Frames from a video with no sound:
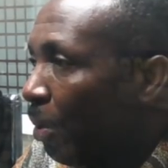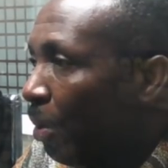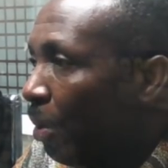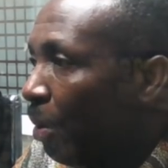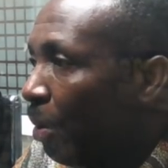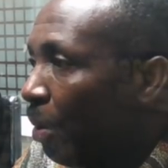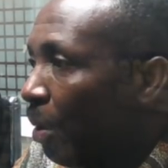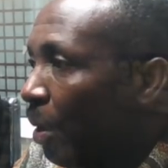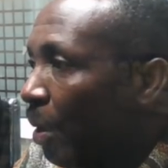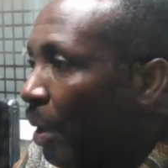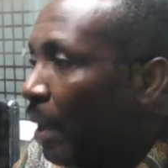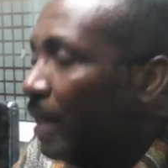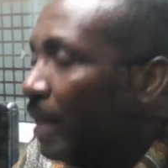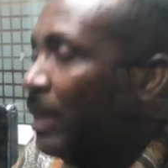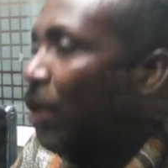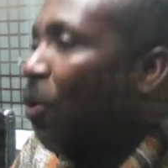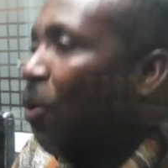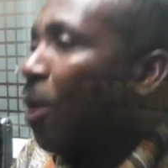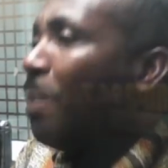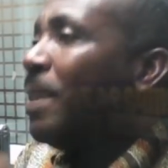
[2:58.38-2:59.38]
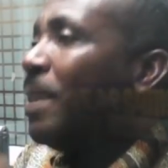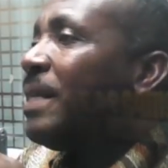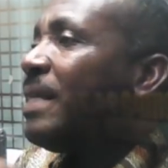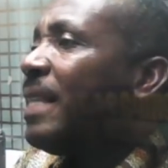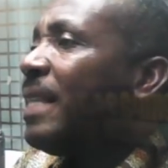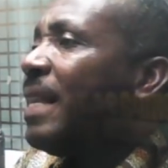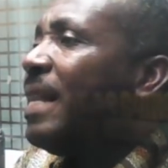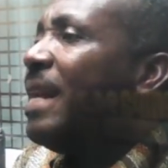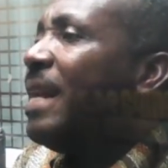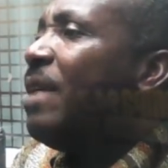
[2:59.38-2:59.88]
The
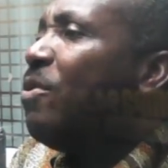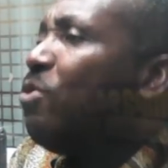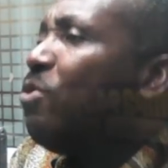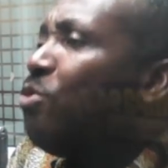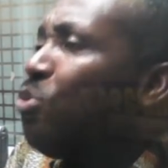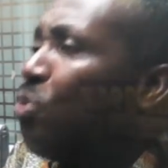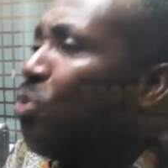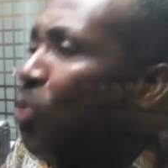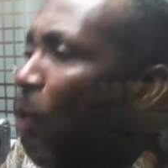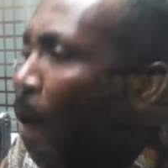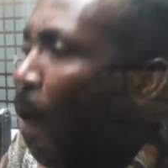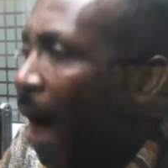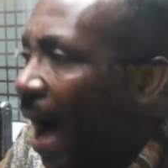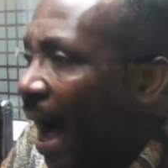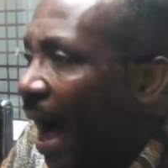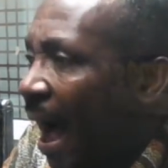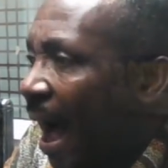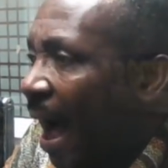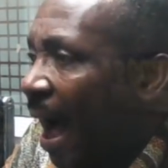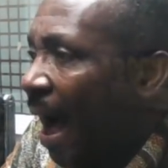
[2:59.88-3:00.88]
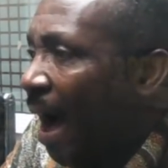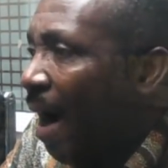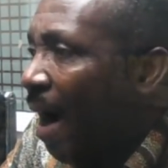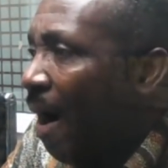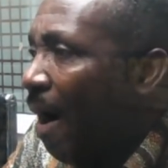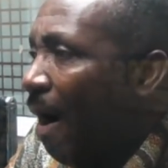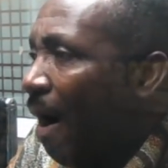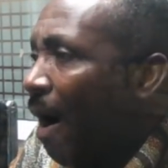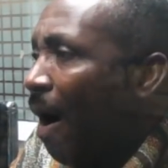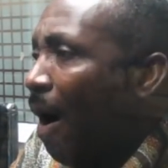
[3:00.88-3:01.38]
committee in do ho
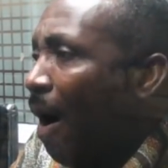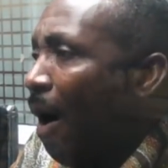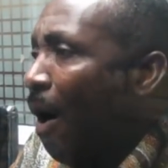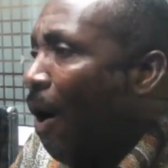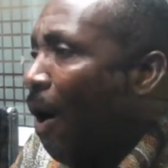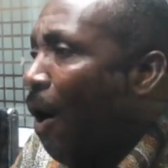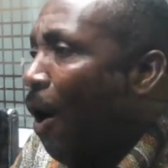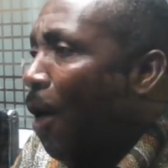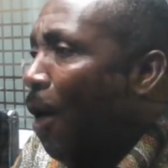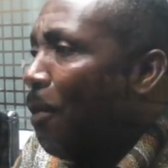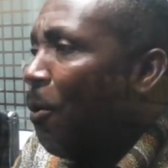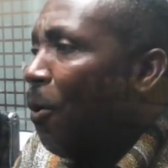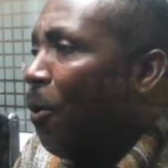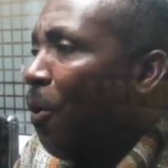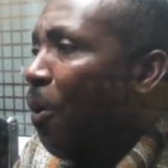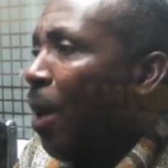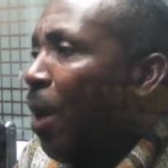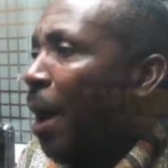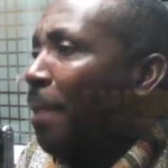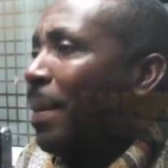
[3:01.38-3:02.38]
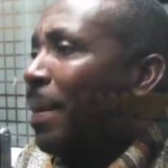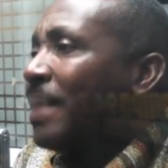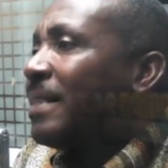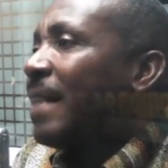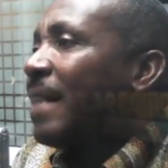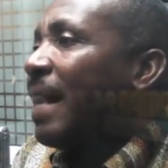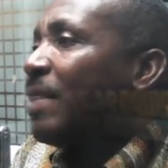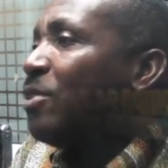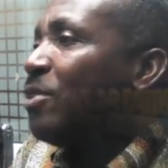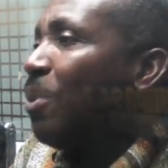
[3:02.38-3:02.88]
omo ebe
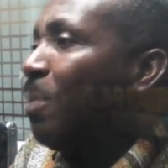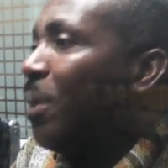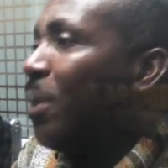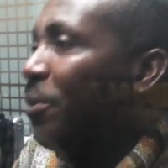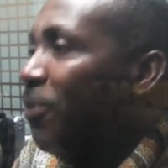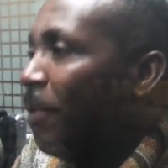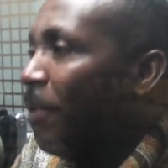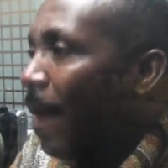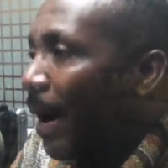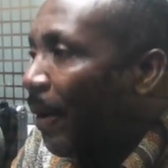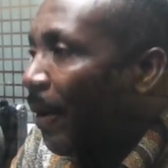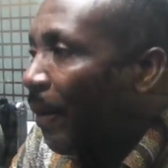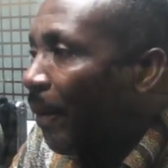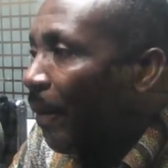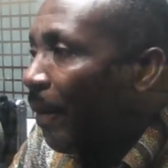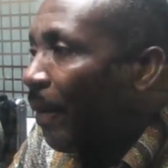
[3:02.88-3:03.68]
start omo adwuma no.